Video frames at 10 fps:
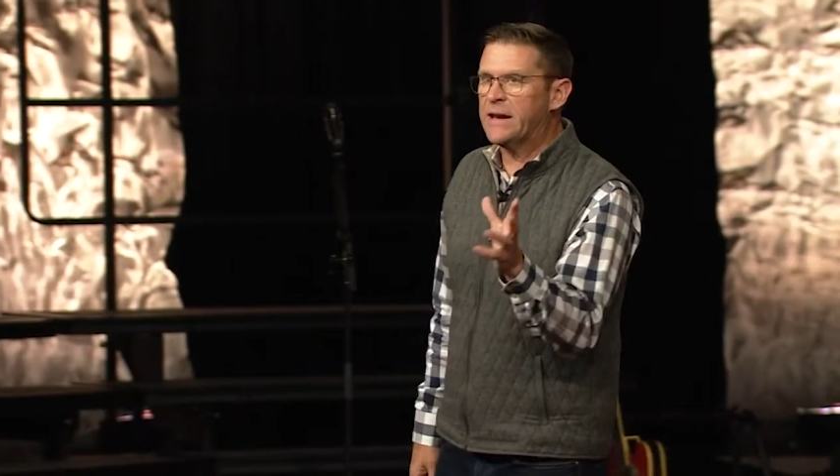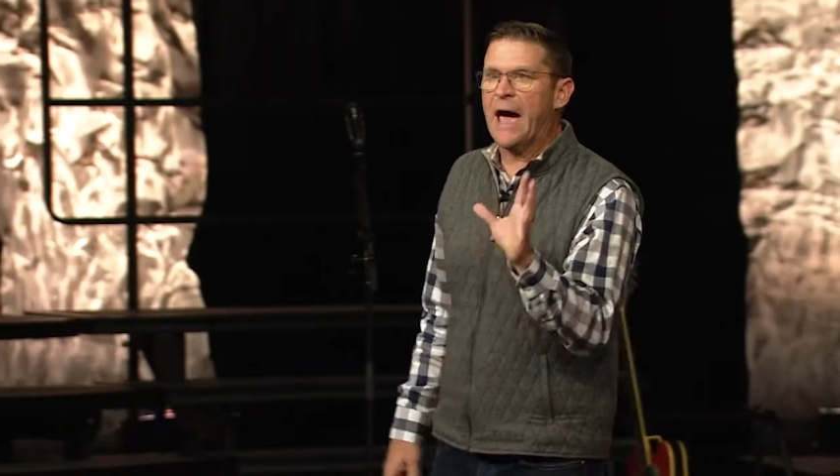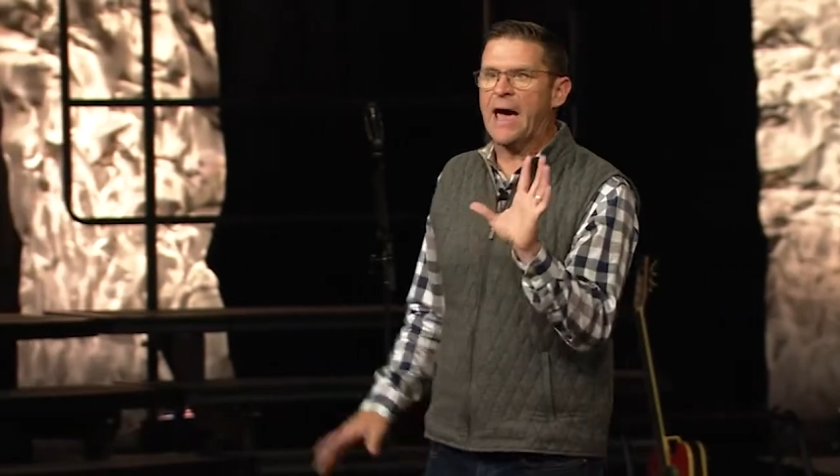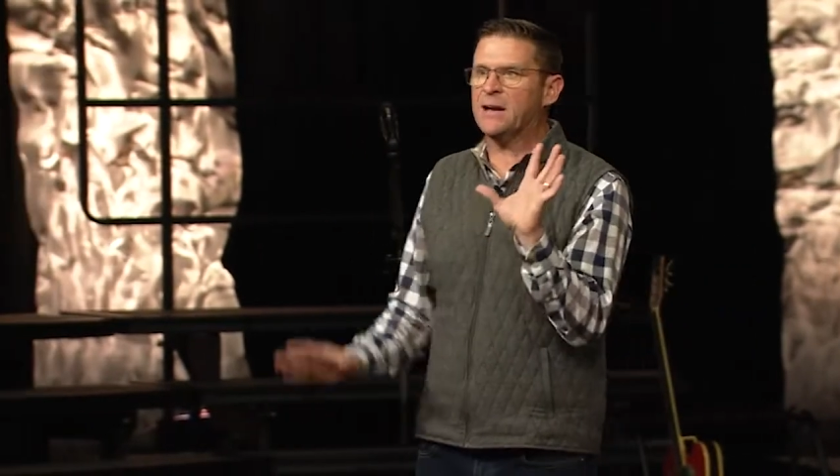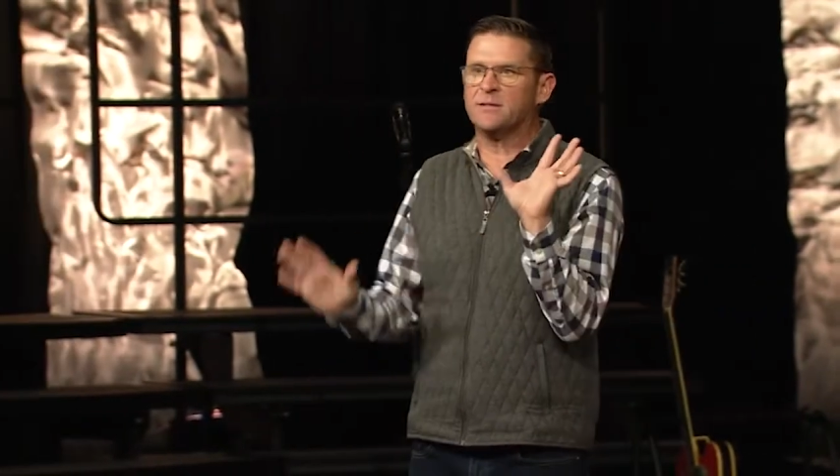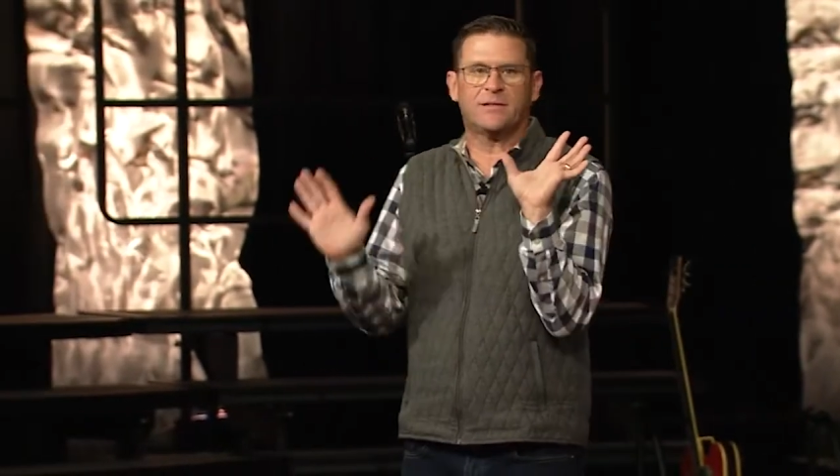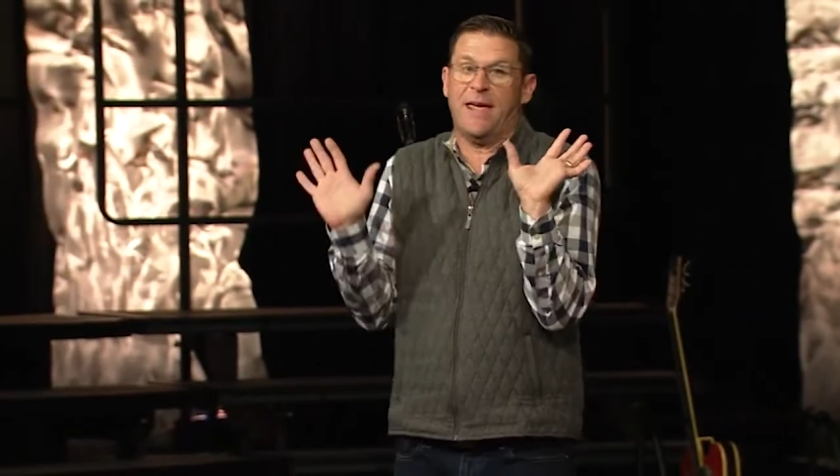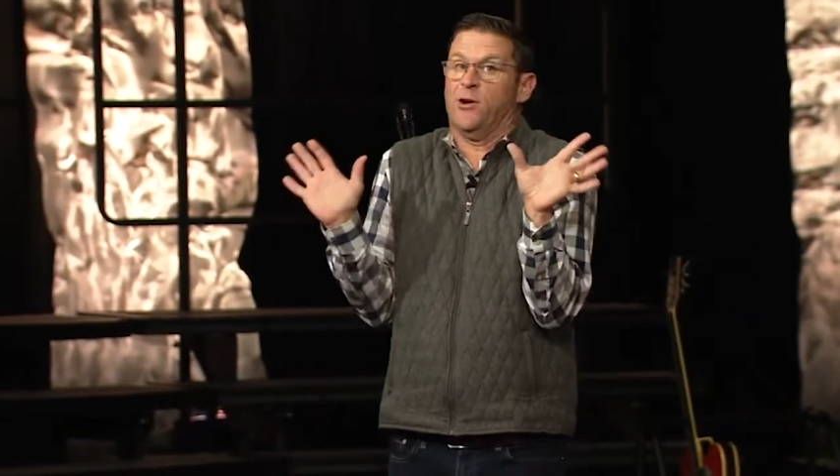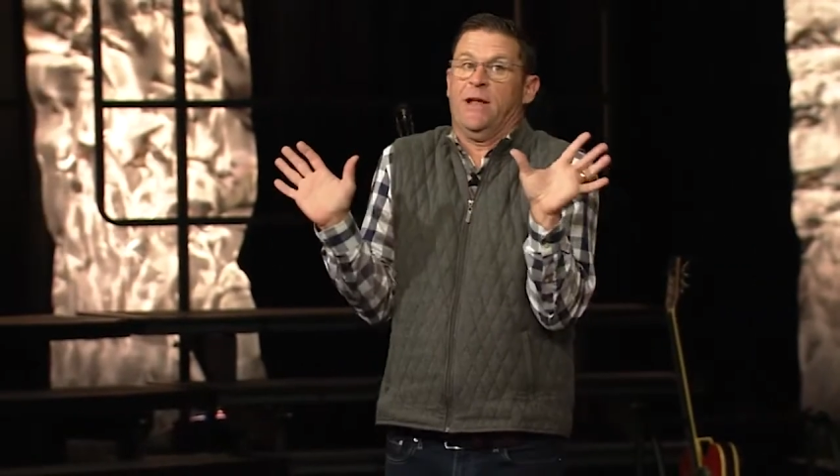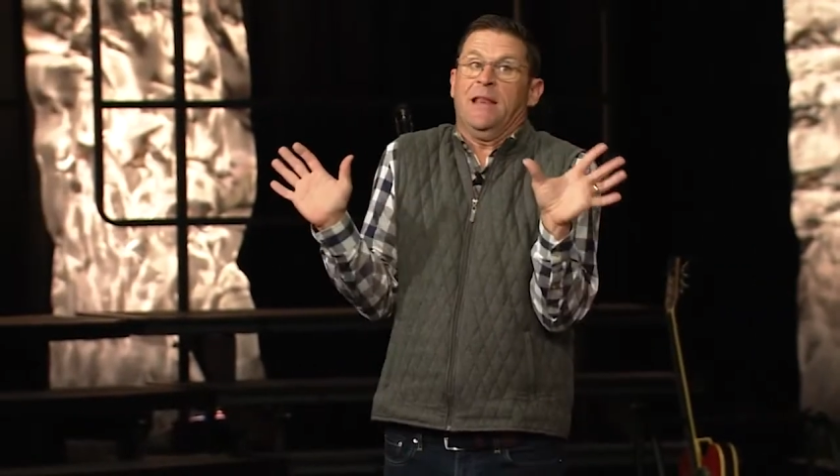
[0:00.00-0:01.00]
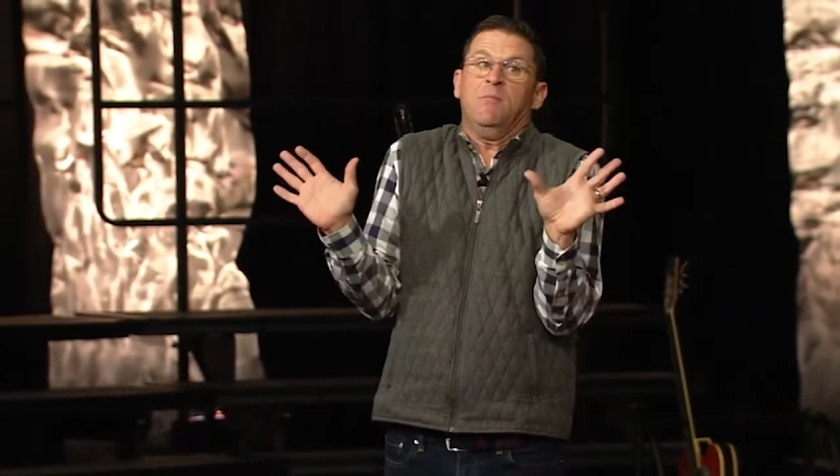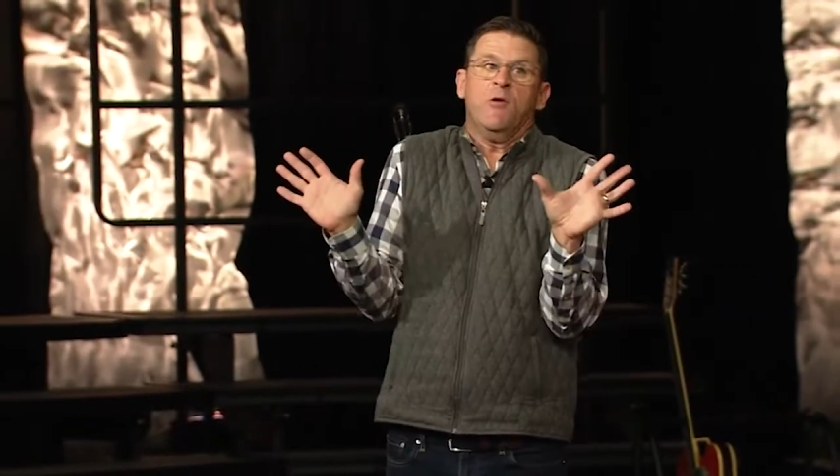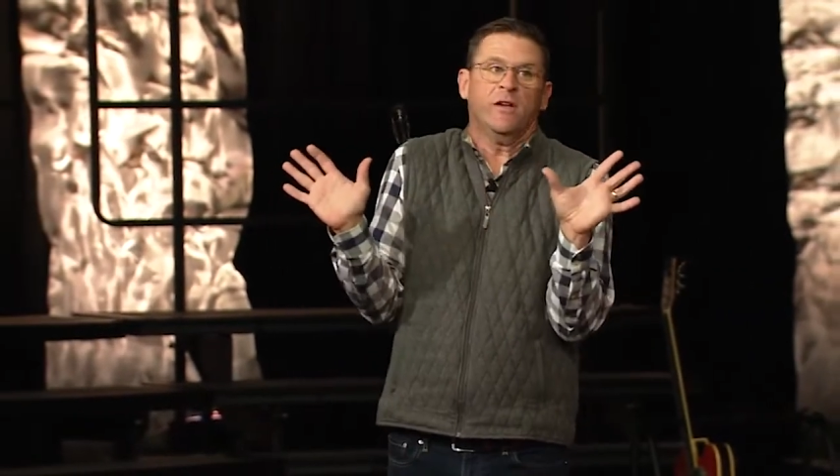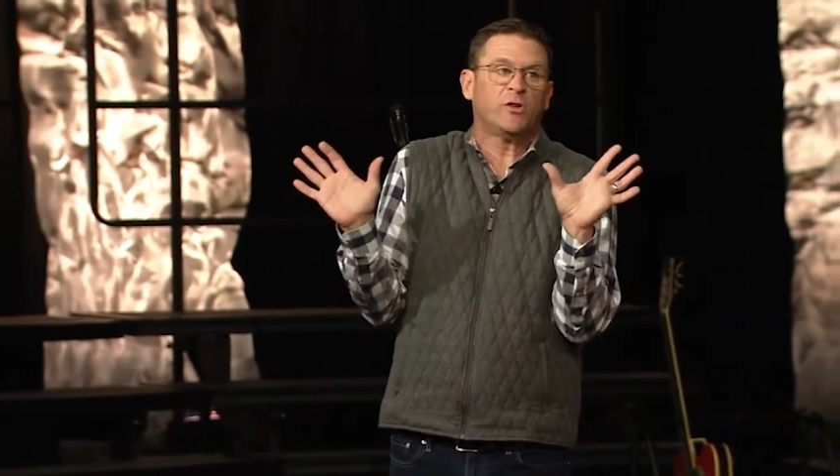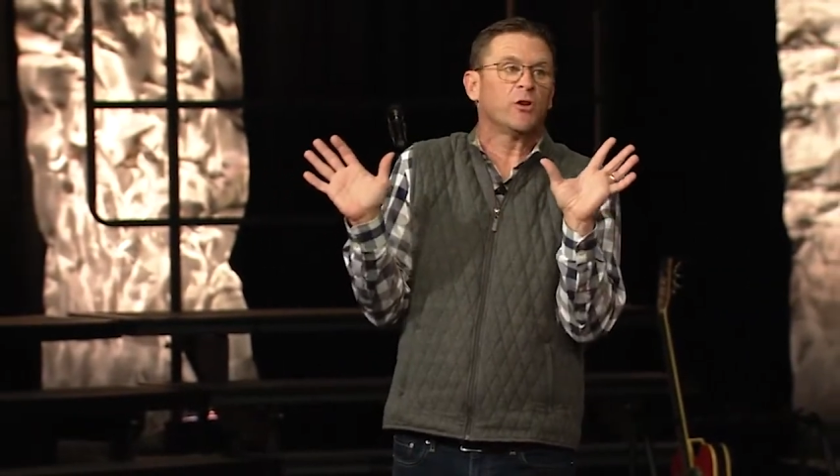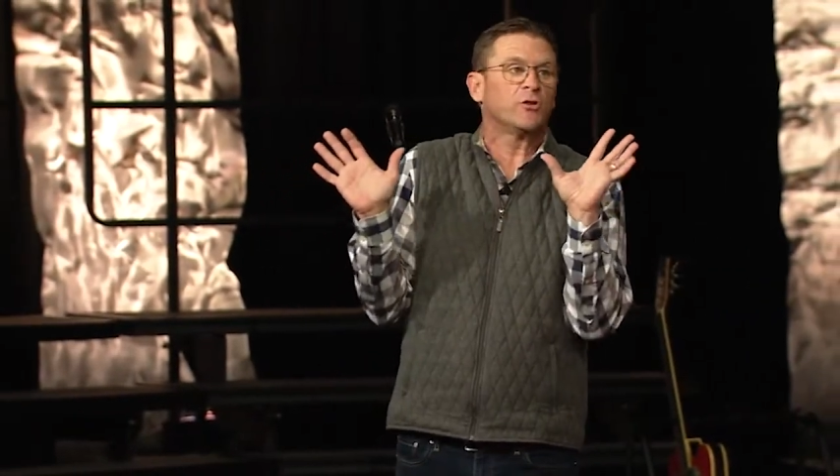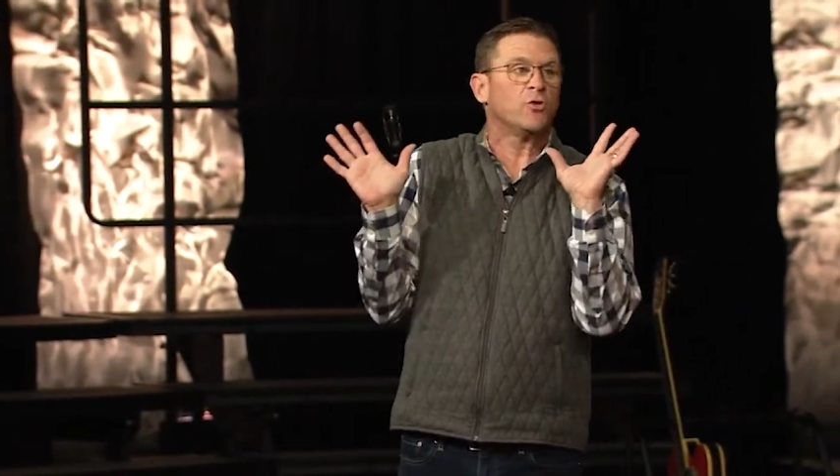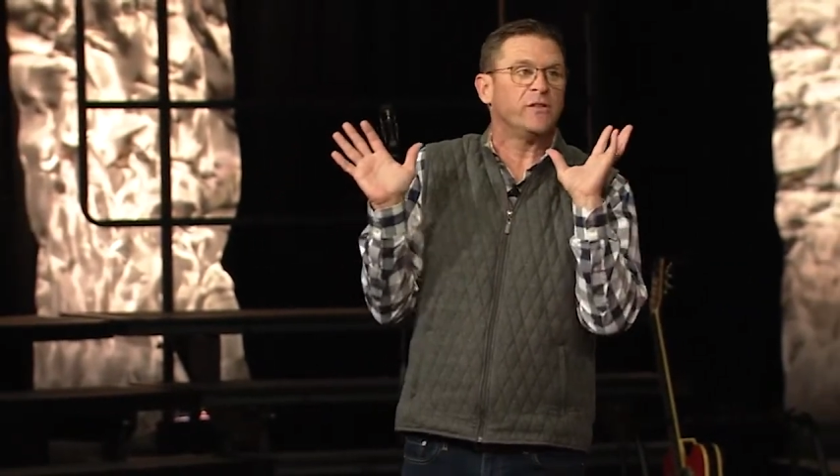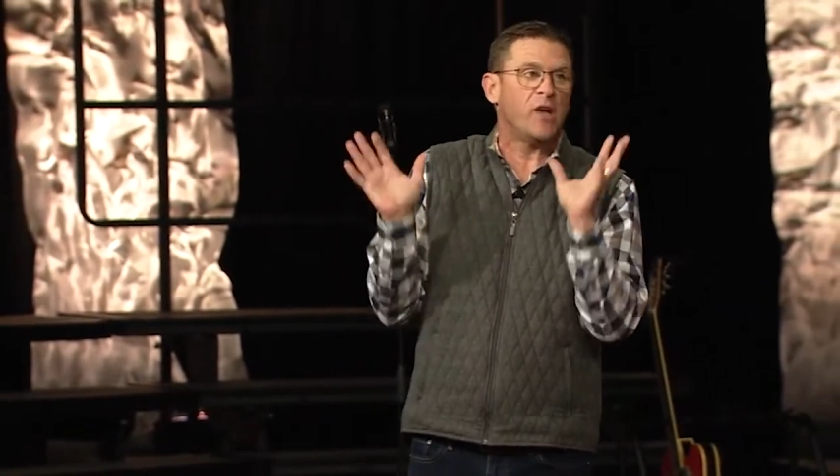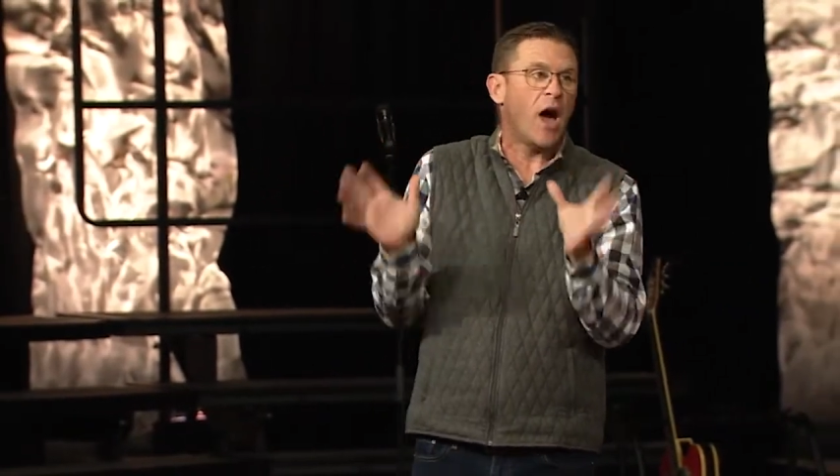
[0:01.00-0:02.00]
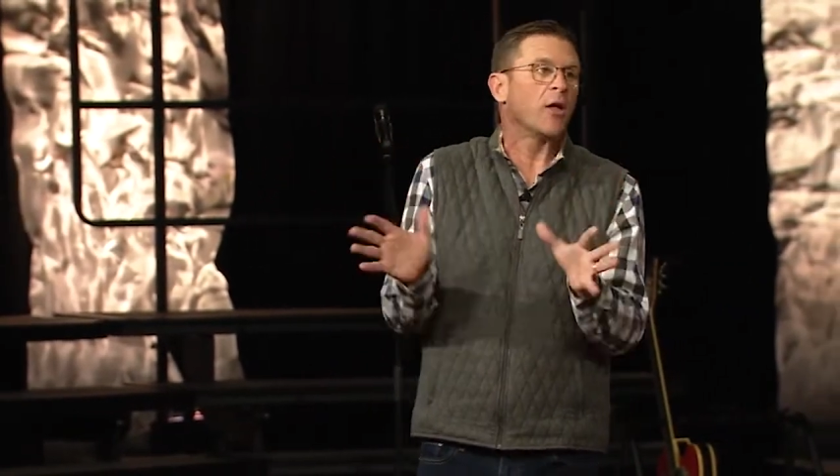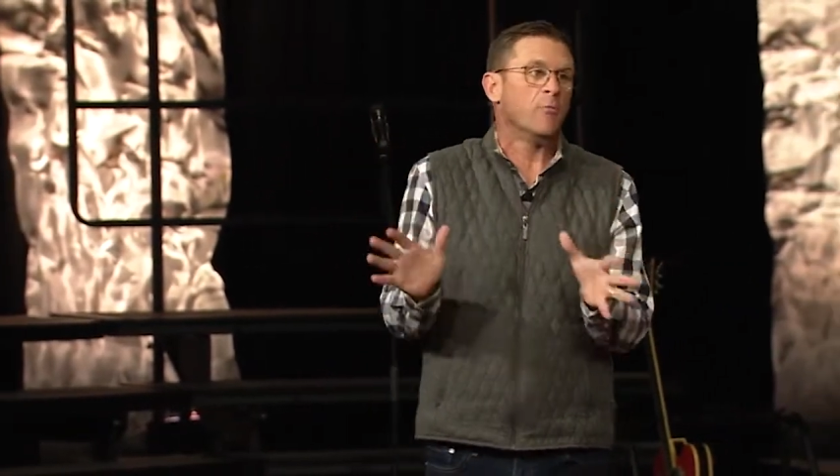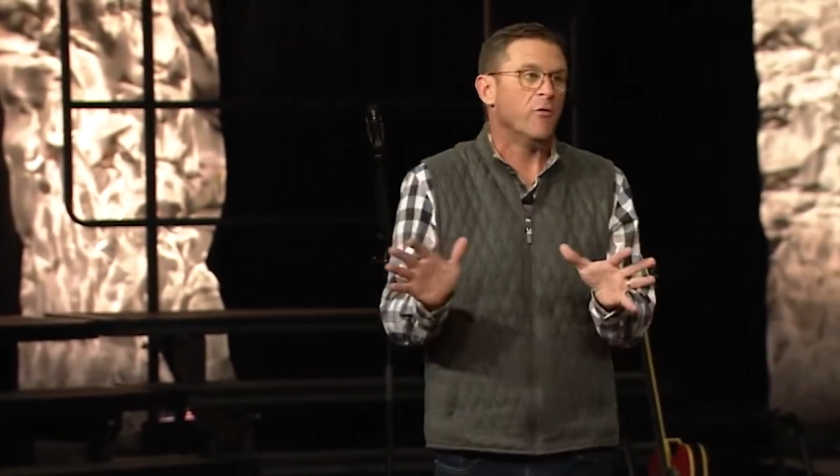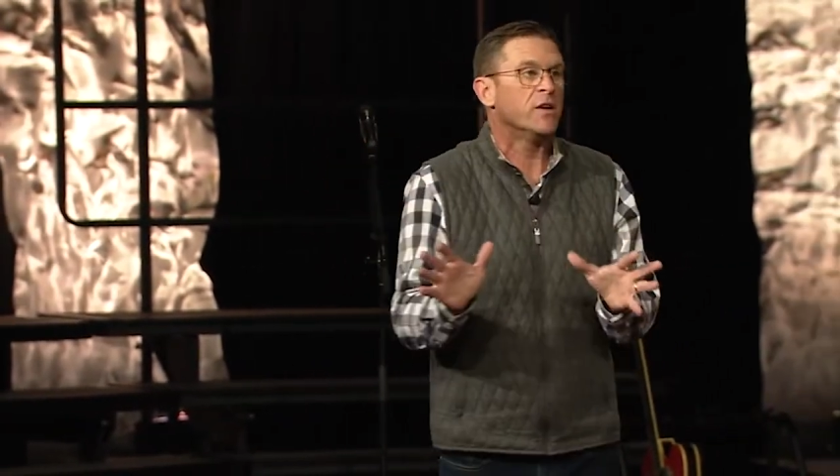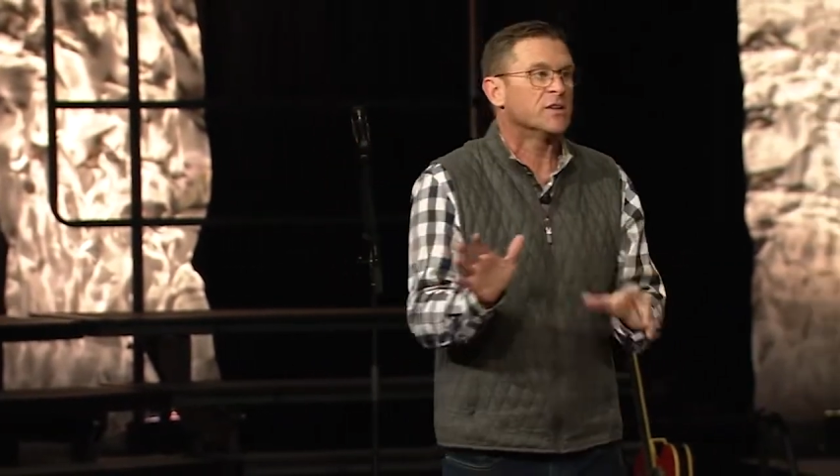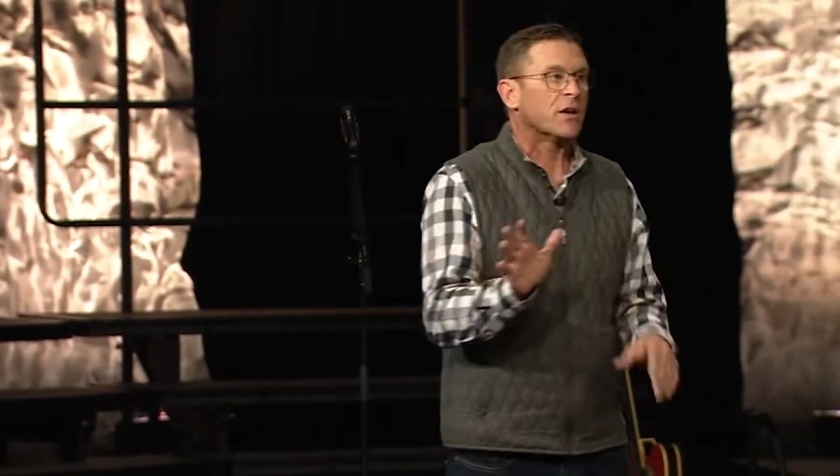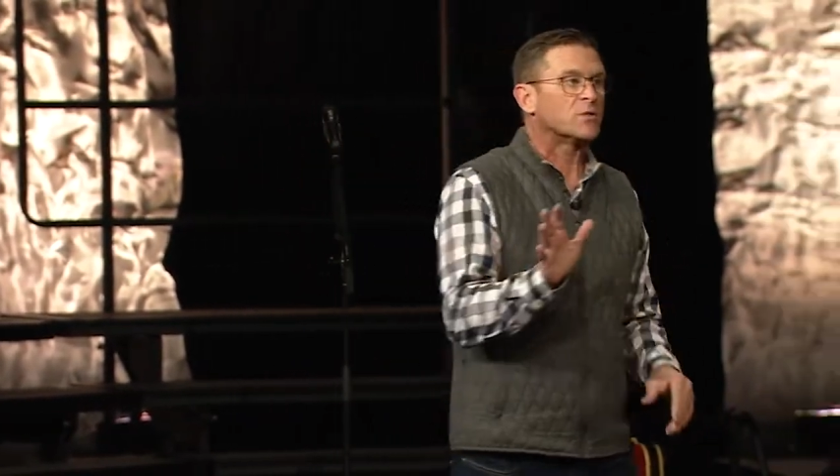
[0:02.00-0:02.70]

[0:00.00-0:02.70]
Now, I didn't take her to any movie. I took her to a dollar movie because I